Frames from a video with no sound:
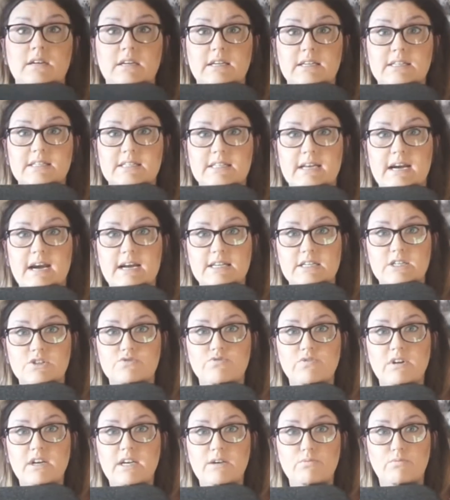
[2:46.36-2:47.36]
Inside it's
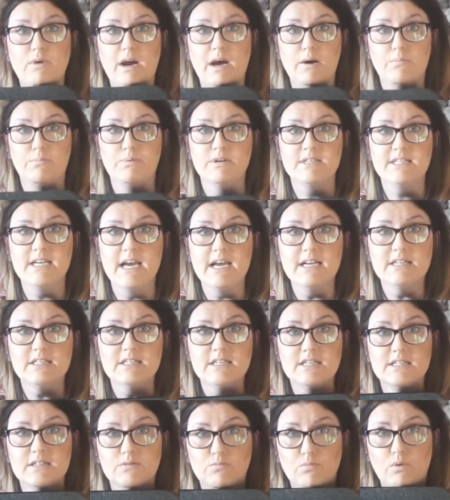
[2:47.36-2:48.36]
really well
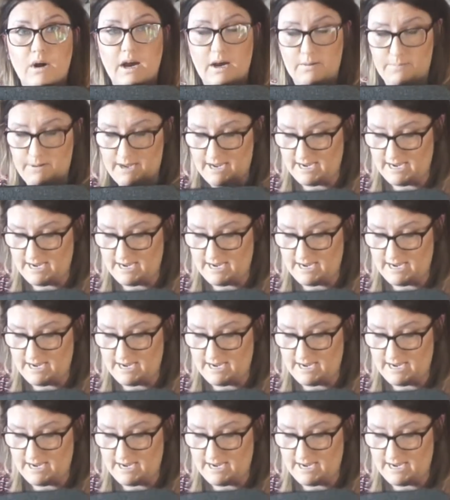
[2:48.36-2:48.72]
protected and well